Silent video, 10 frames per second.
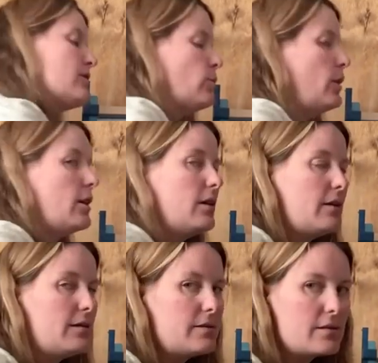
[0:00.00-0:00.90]

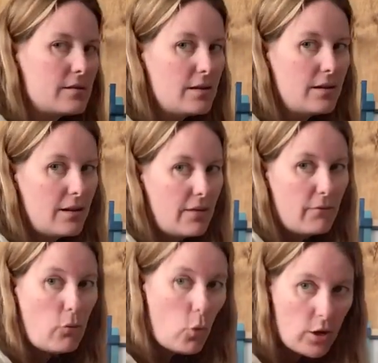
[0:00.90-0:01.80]
words
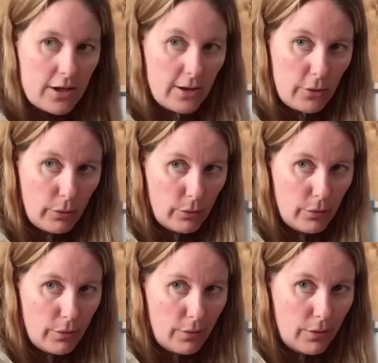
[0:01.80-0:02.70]
for you,
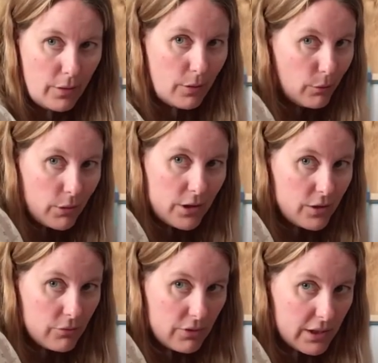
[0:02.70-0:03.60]
what are
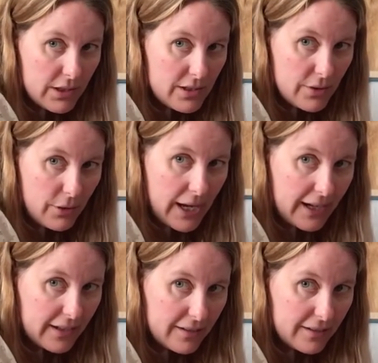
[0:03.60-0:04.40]
you really doing?